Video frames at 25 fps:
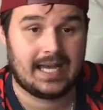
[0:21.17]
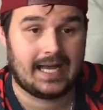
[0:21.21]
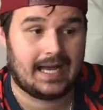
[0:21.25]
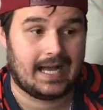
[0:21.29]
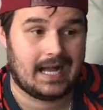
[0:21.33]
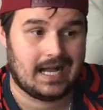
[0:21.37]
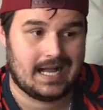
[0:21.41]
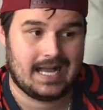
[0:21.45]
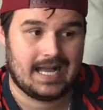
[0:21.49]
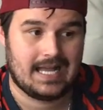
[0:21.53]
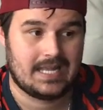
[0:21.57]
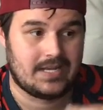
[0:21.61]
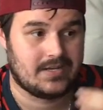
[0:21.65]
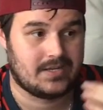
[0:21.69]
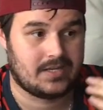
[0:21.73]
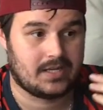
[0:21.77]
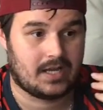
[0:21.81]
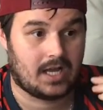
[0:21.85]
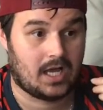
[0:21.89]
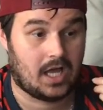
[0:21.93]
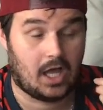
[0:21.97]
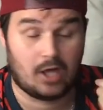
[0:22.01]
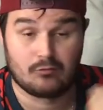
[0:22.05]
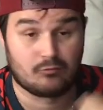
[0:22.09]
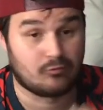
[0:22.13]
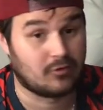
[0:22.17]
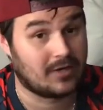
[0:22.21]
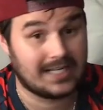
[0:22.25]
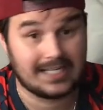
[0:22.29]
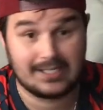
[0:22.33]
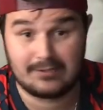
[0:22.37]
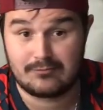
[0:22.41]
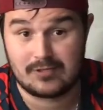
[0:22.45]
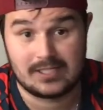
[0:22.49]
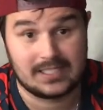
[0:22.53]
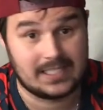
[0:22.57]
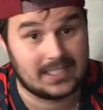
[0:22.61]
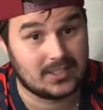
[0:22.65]
and I
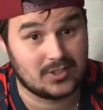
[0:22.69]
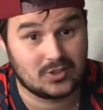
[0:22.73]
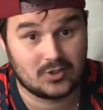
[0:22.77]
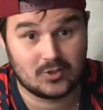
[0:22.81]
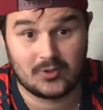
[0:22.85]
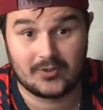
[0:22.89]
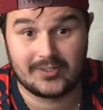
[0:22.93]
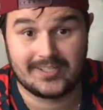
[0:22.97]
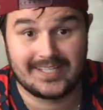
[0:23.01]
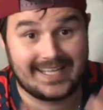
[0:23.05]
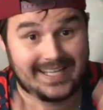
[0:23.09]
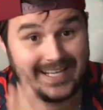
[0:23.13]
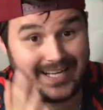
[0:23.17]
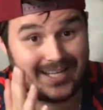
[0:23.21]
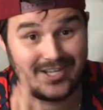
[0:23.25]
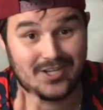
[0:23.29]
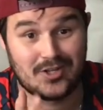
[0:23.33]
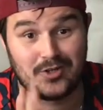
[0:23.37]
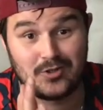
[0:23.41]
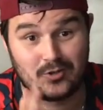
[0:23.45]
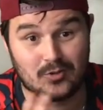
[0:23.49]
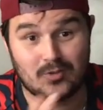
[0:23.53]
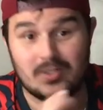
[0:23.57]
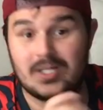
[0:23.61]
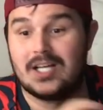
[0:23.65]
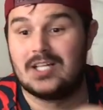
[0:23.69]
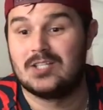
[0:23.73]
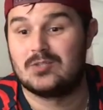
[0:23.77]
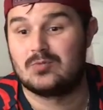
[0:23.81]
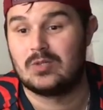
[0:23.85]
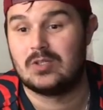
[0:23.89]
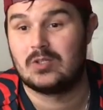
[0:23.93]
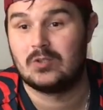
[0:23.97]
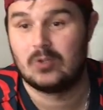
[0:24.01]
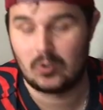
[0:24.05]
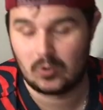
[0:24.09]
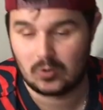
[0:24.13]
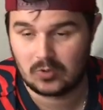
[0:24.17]
really, really enjoyed it, and I know you guys
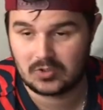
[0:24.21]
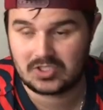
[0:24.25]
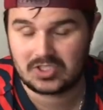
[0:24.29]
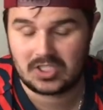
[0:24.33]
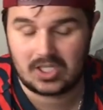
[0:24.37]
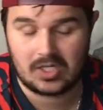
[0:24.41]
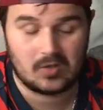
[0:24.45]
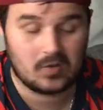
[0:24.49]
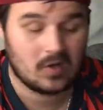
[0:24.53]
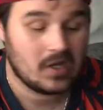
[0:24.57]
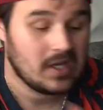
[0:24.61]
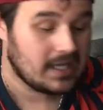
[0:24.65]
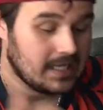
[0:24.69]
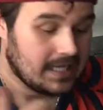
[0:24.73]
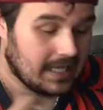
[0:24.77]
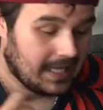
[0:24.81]
will also.